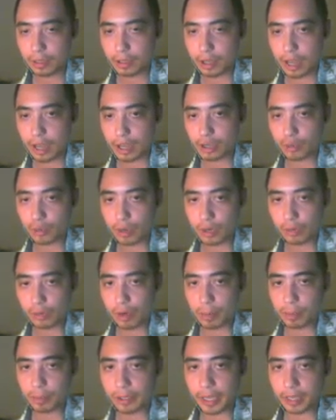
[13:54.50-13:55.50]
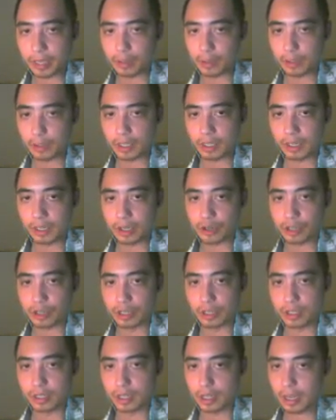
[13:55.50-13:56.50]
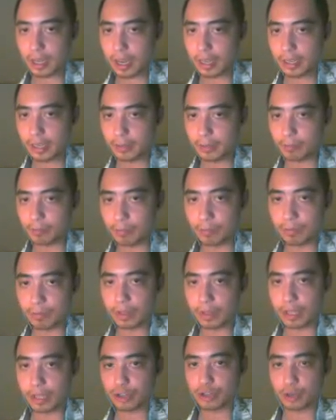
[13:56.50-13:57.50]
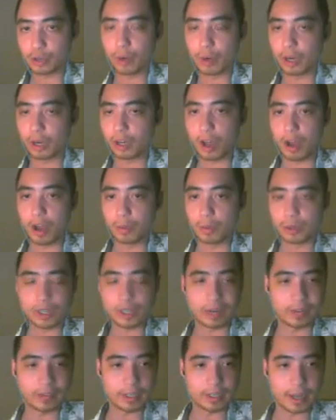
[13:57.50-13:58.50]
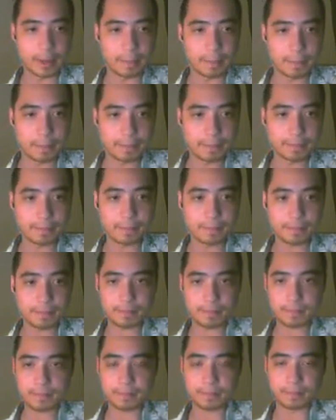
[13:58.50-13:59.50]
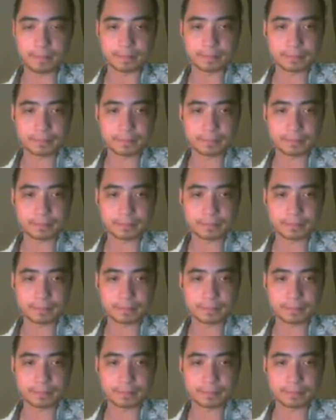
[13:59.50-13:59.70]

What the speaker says: I just want to replicate those conditions, and they should work almost every time.